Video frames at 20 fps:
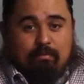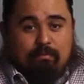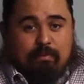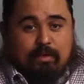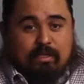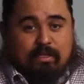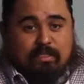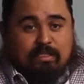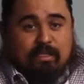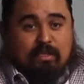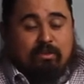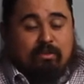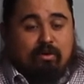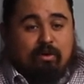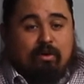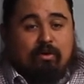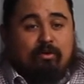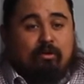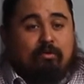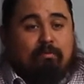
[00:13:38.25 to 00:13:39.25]
because then there
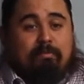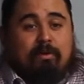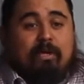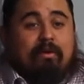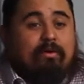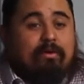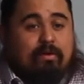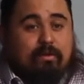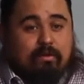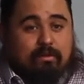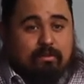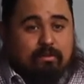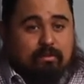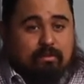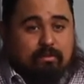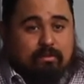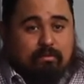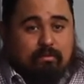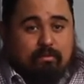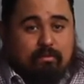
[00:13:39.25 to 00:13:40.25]
are no barriers.
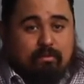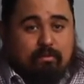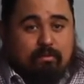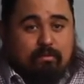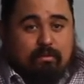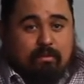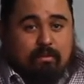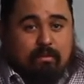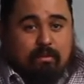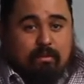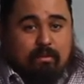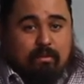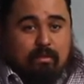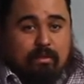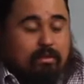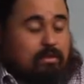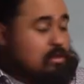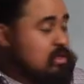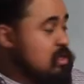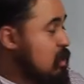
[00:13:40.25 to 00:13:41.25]

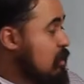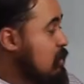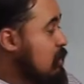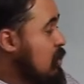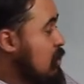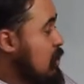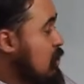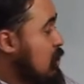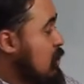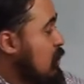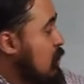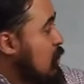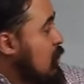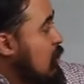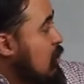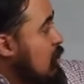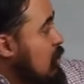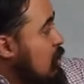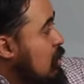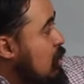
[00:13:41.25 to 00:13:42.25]
You see,
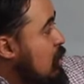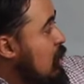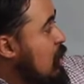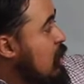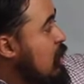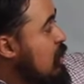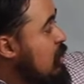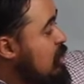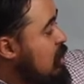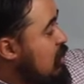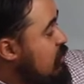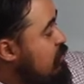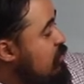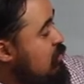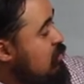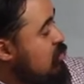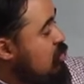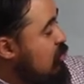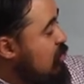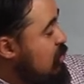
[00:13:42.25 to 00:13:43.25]

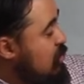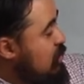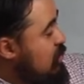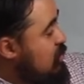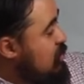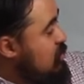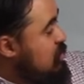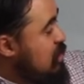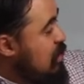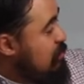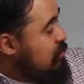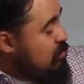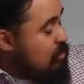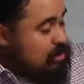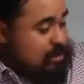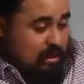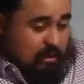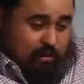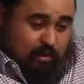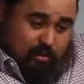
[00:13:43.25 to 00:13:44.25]
even during this time,
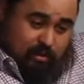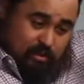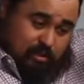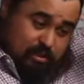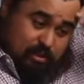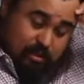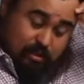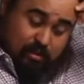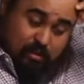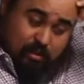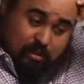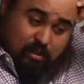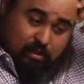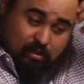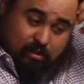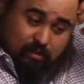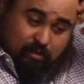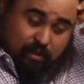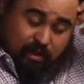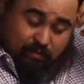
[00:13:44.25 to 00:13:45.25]
there's this thing
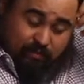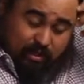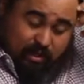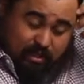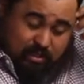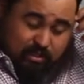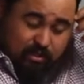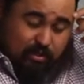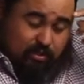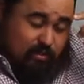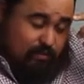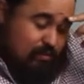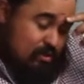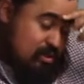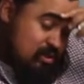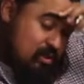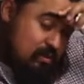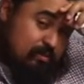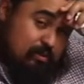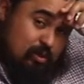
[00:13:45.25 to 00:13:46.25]
called, have you guys heard of the
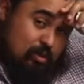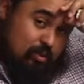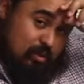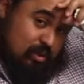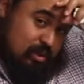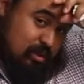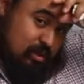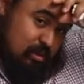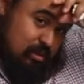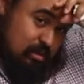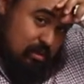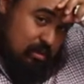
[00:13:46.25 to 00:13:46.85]
Septuagint?